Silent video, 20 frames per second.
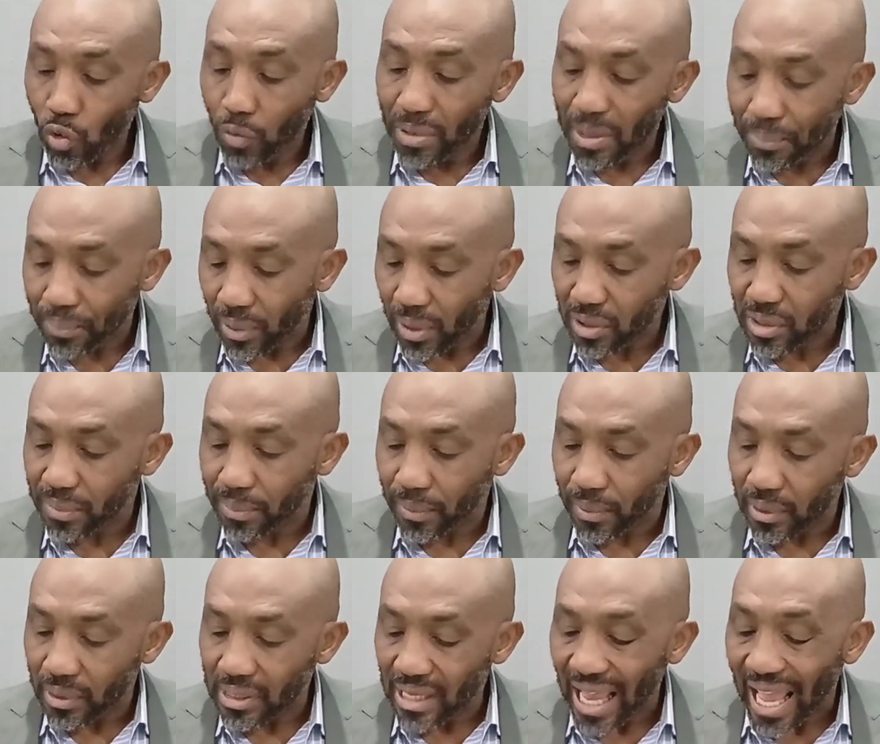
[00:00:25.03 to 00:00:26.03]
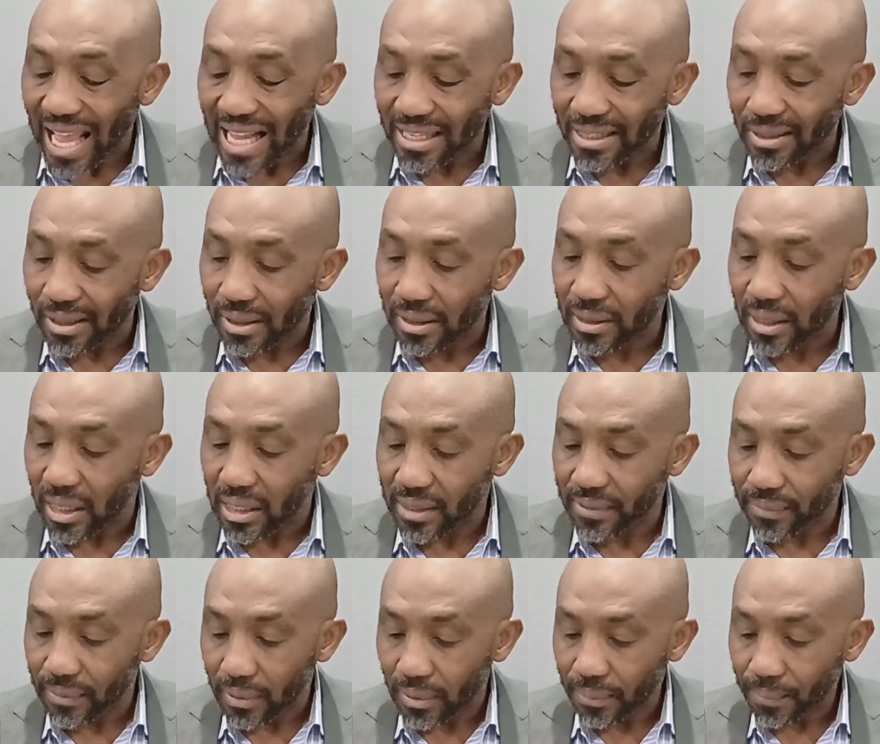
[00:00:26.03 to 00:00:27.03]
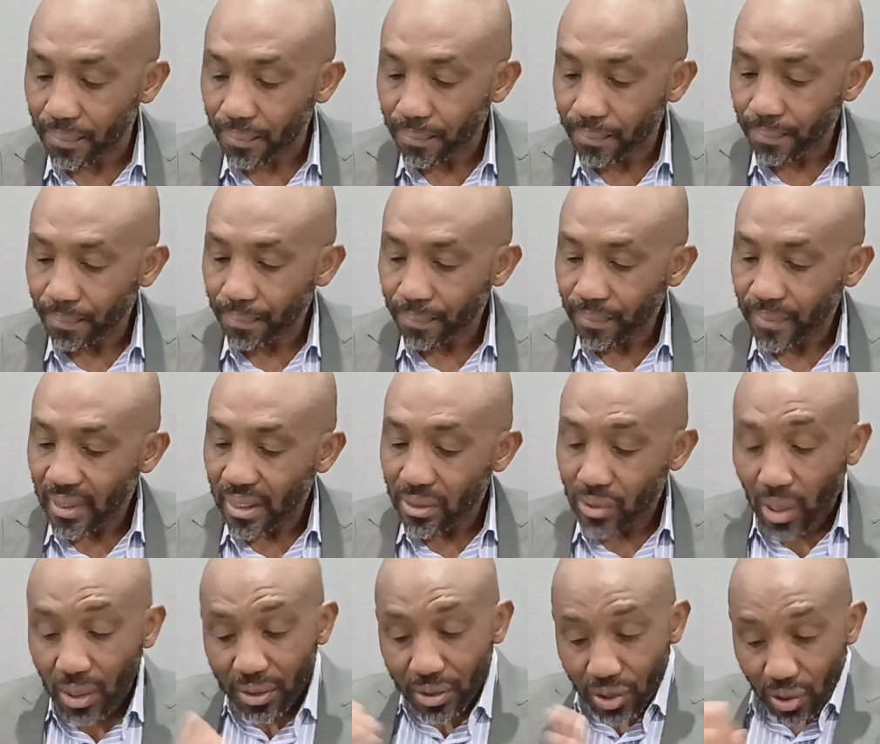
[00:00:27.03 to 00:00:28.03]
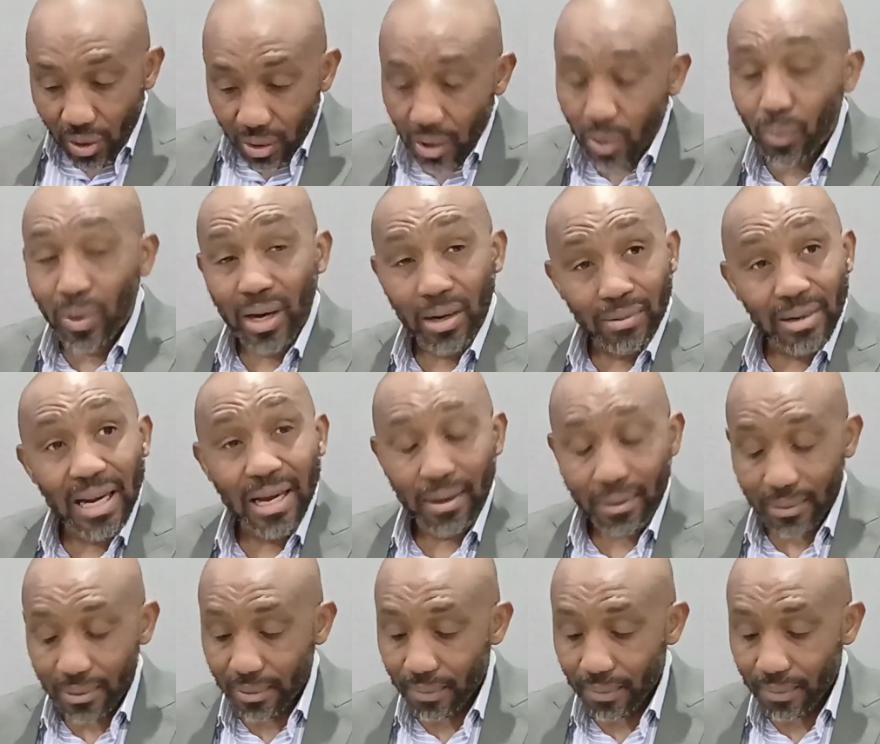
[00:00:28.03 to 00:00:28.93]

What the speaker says: will be prosperous and successful. Not the other way around.